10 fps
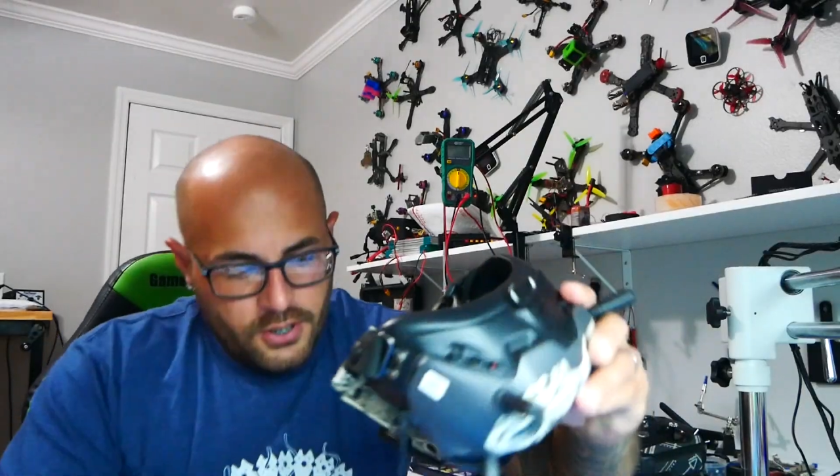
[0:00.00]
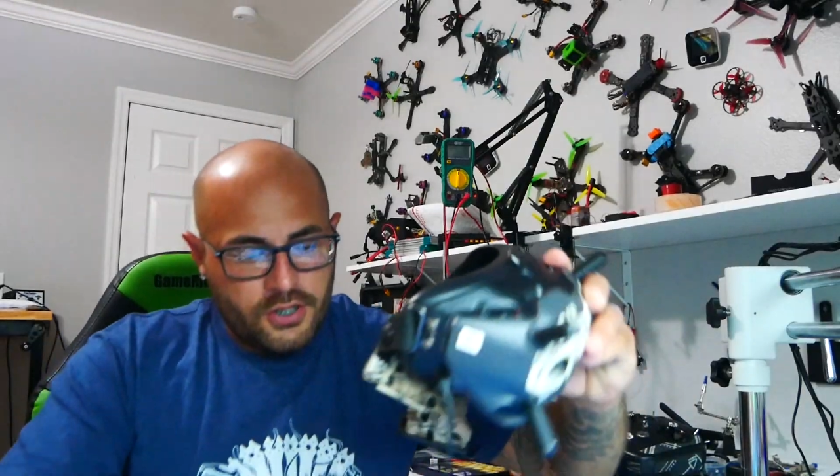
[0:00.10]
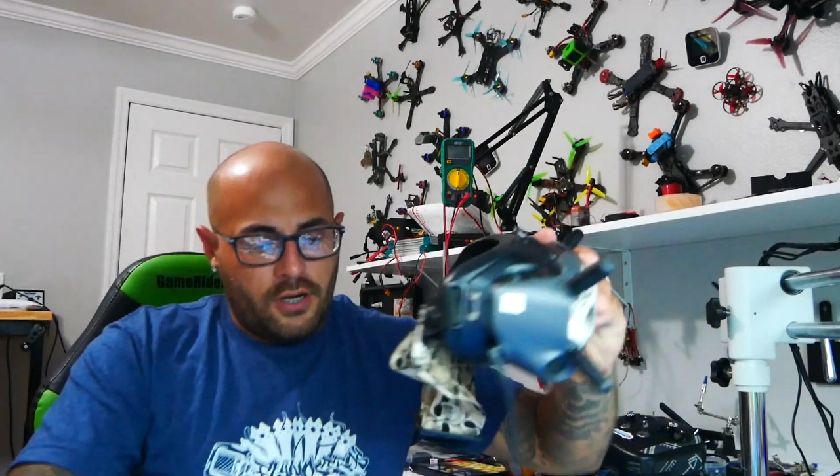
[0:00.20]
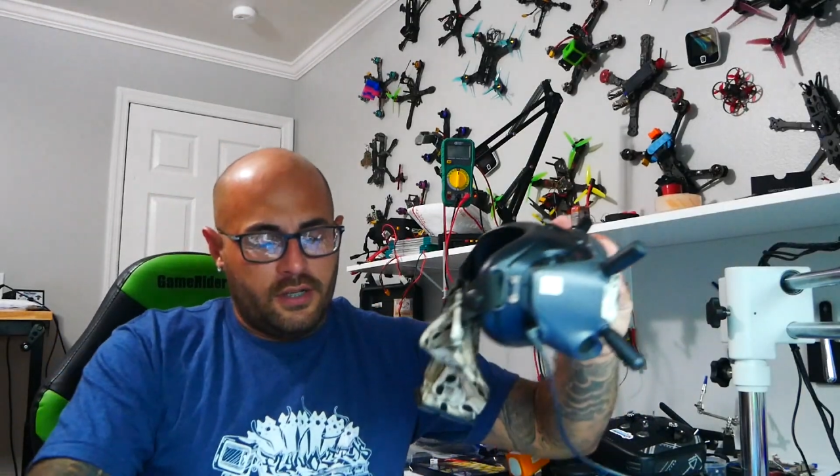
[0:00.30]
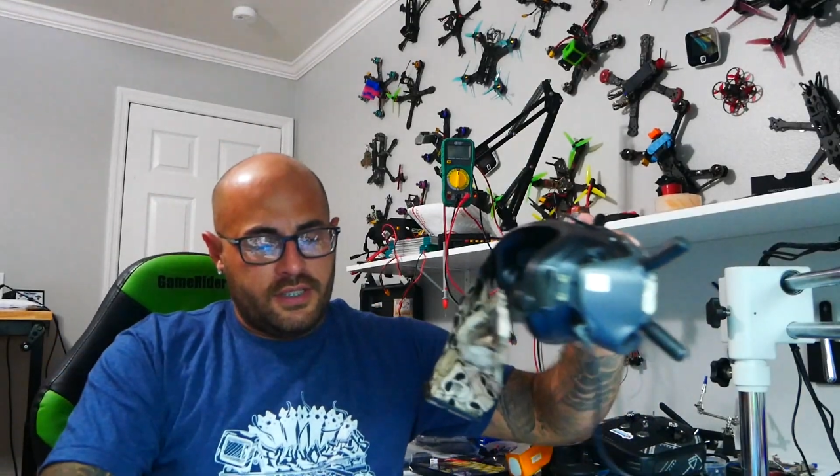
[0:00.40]

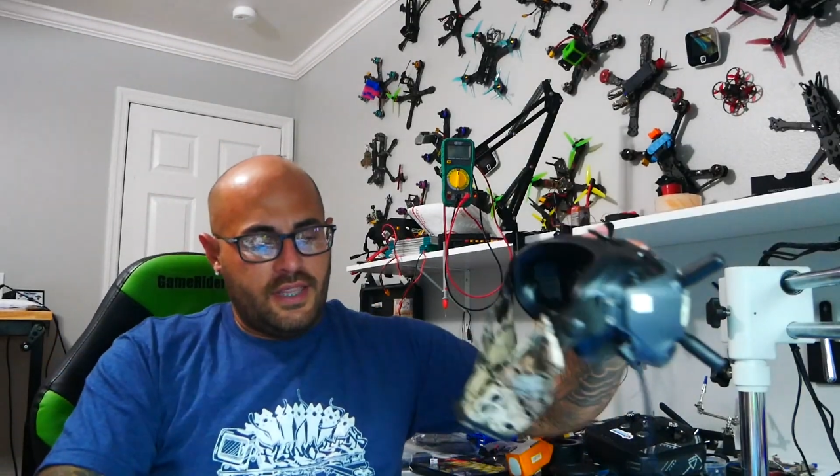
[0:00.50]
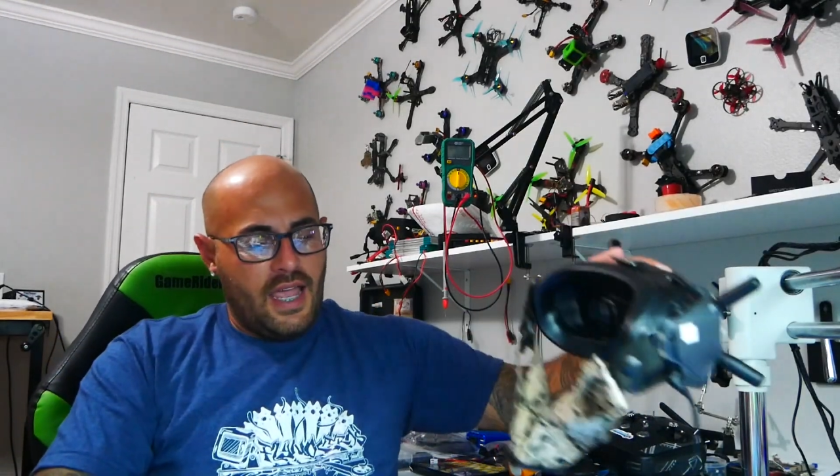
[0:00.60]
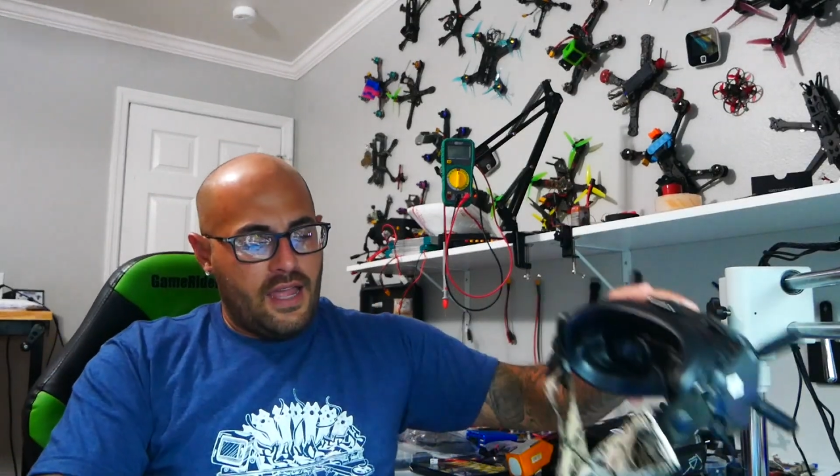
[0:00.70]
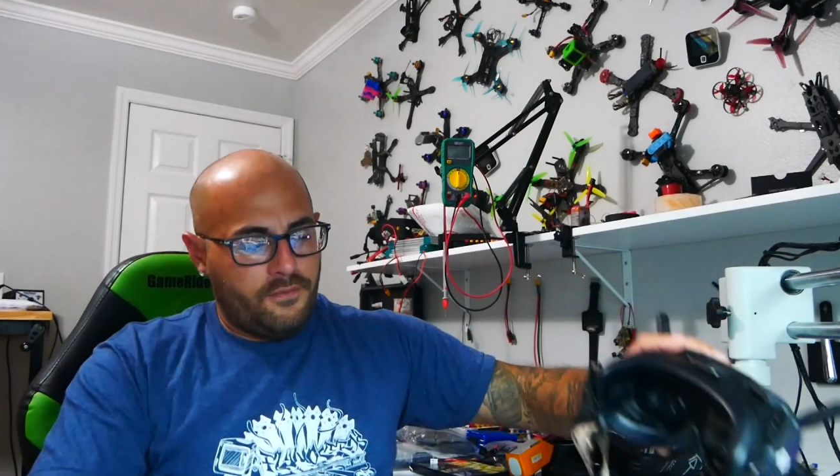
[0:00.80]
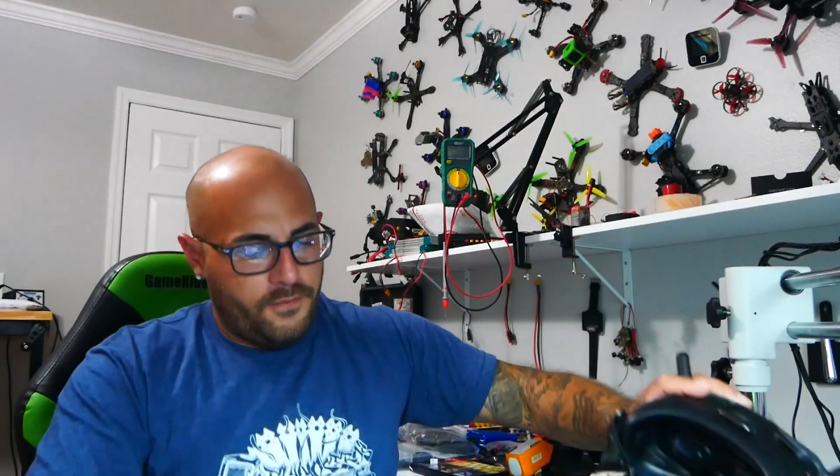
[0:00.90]
So it's
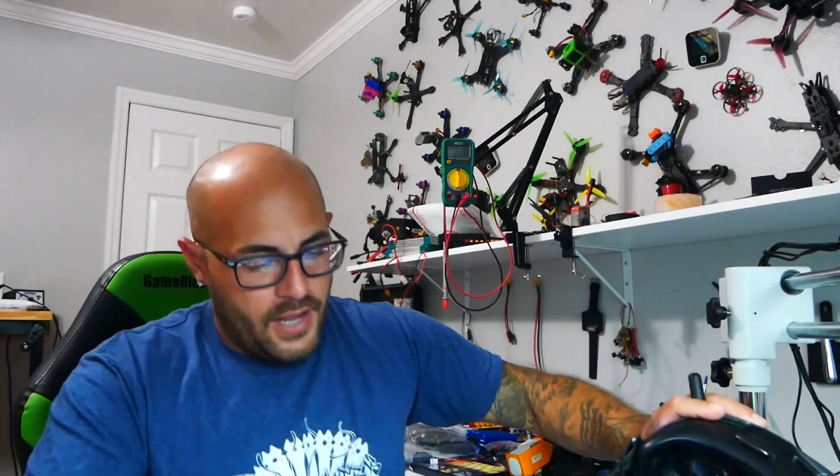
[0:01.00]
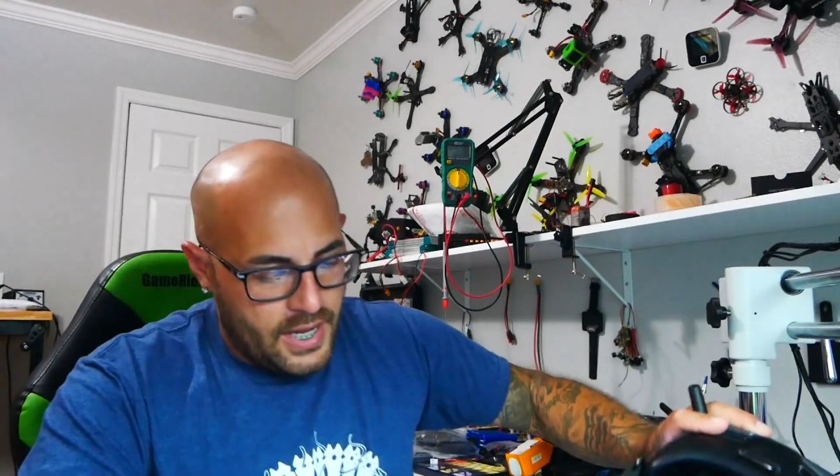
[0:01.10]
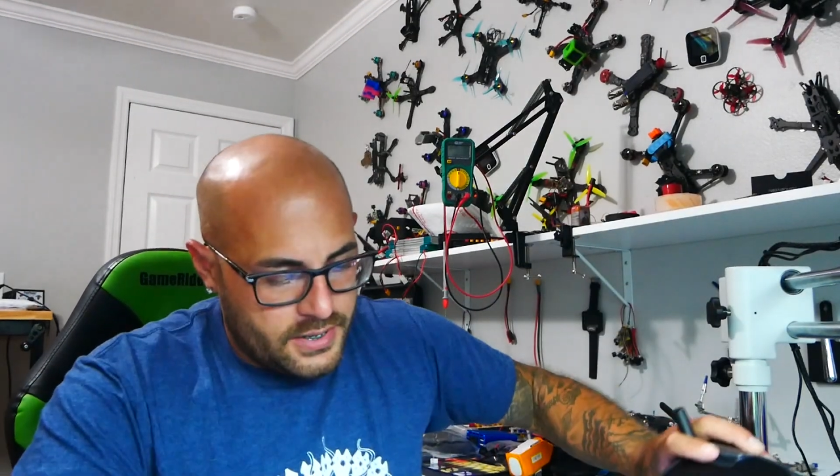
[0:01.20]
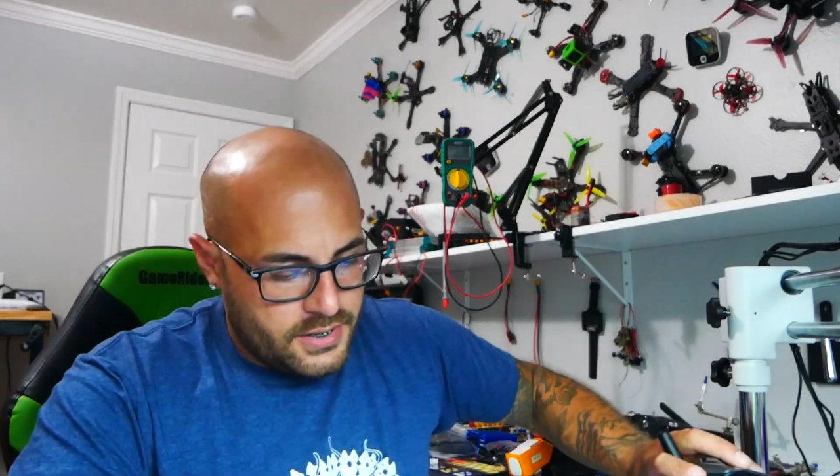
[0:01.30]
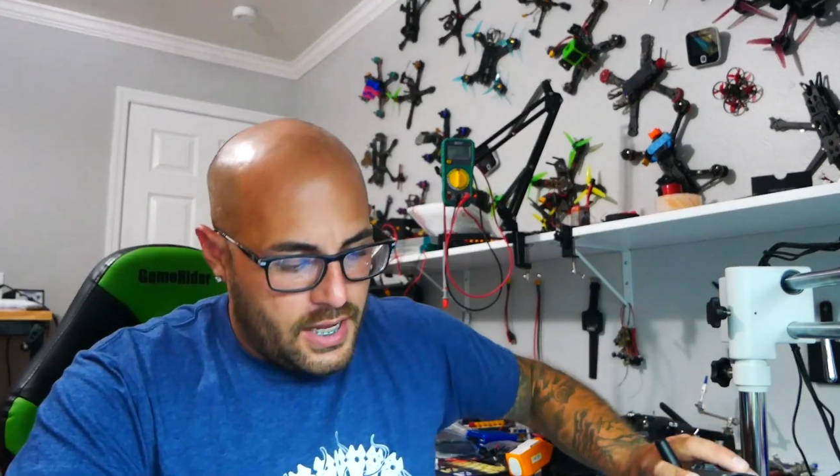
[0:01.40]
that fast,